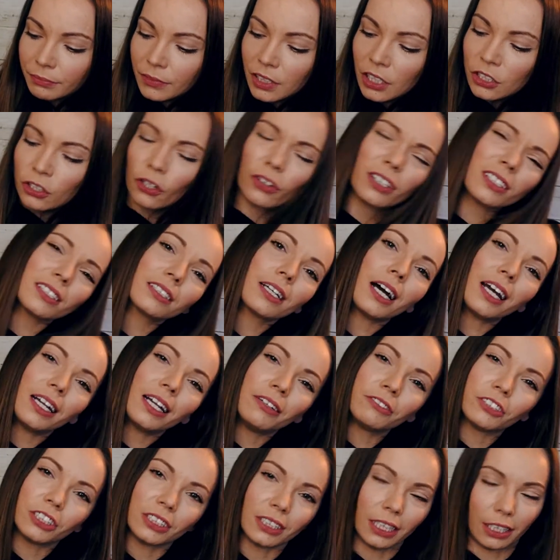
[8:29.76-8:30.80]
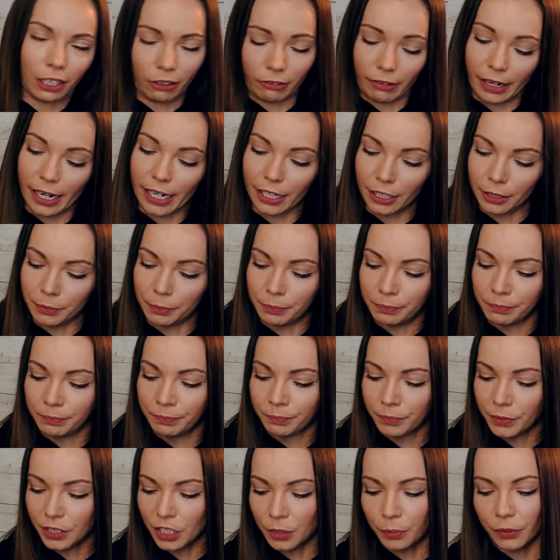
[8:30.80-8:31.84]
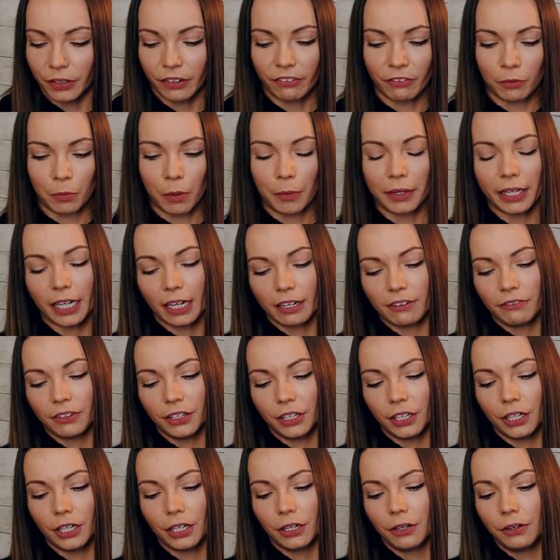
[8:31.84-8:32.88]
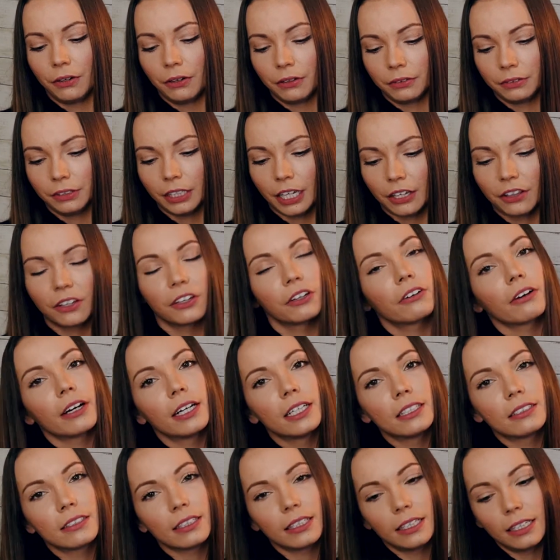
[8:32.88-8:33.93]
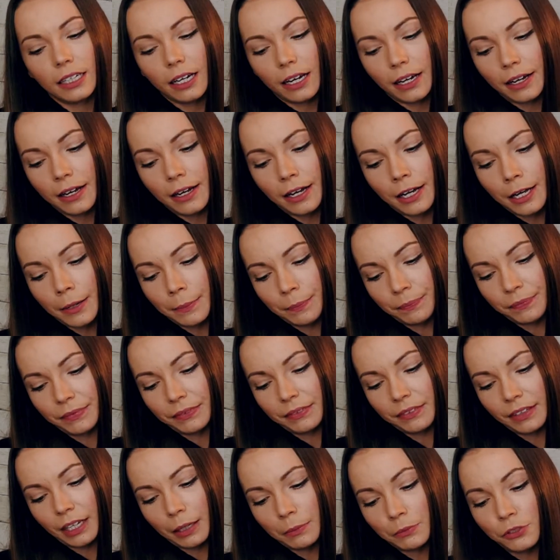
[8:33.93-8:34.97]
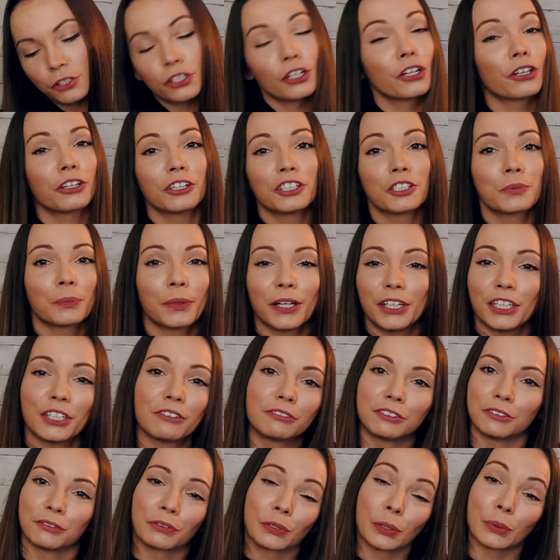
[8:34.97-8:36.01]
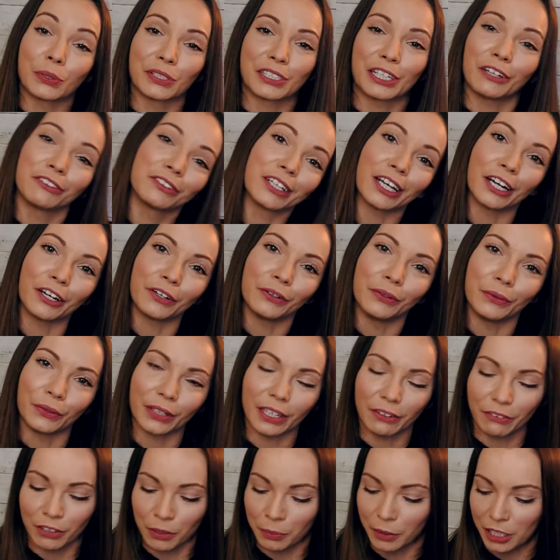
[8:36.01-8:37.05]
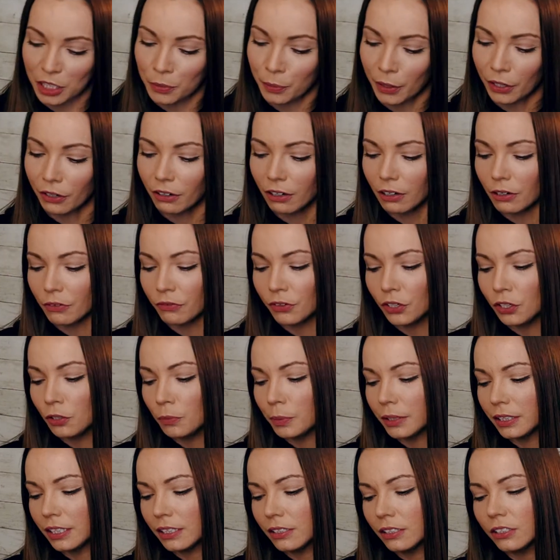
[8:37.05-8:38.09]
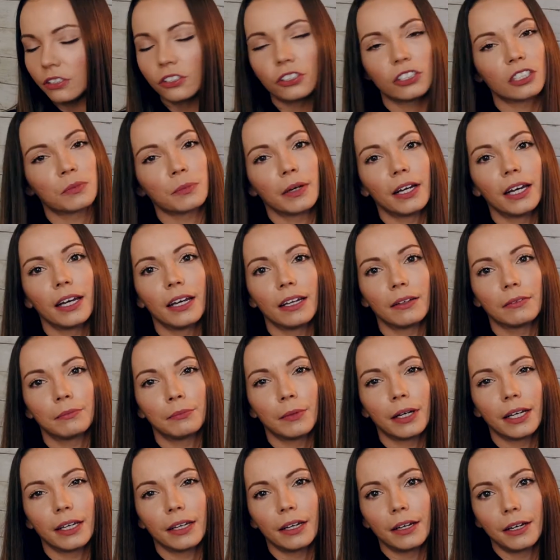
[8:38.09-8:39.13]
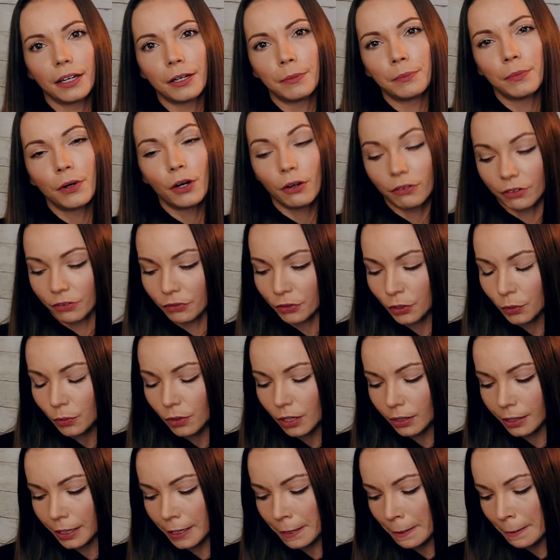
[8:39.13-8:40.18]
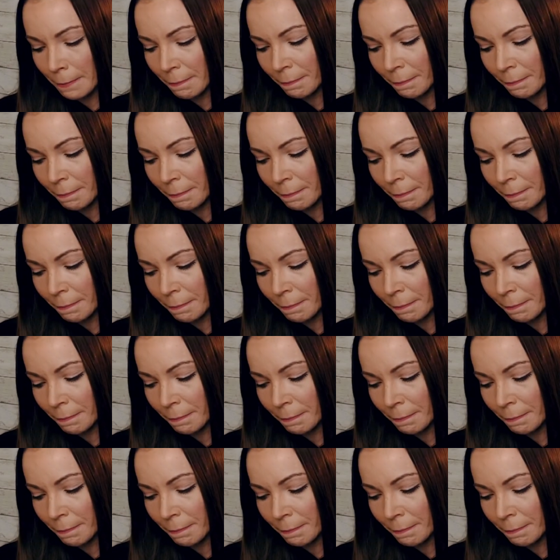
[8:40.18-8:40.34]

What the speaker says: So this is kind of just like a random spur of the moment kind of video. Nothing crazy. I'm sure there's plenty of reviewers out there who'll give it a much better review, but this is just my overview on it.